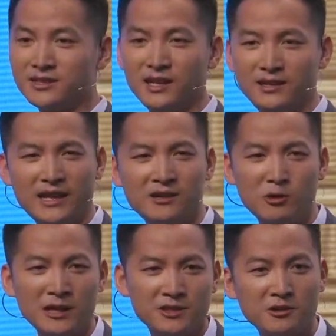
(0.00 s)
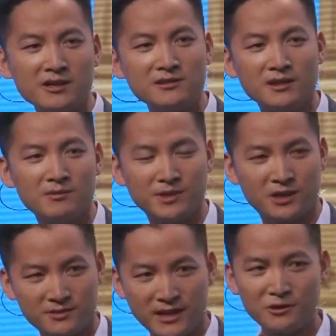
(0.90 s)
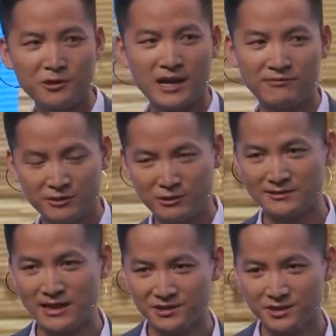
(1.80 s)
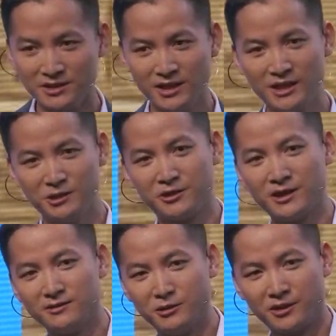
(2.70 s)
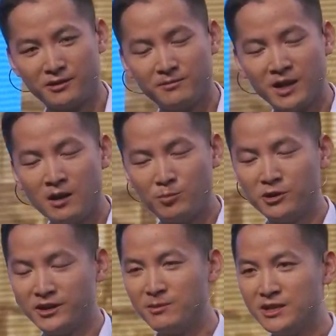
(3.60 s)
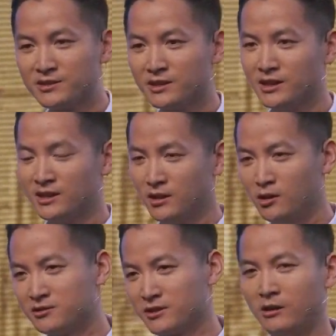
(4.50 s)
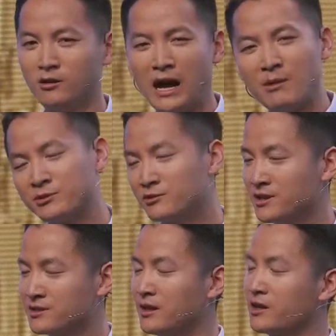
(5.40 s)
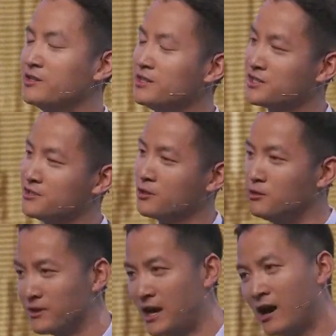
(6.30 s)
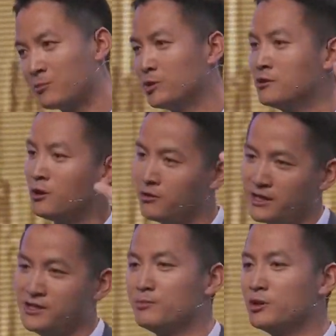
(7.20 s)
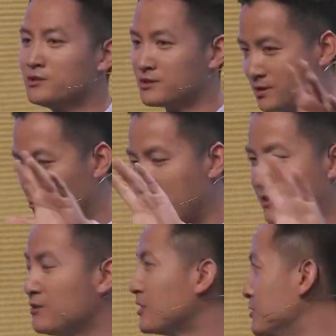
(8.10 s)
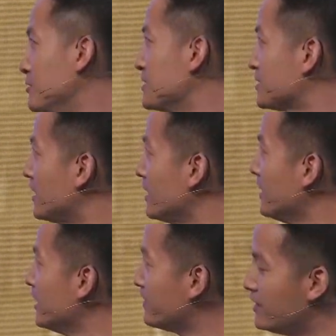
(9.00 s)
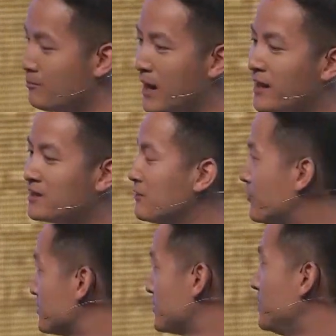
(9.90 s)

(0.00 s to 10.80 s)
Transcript: say layer 1 tokens, because now you can have the transaction. You can put limits on arbitrary conditions on the output, on the inputs. So one thing you can do is the minor enforced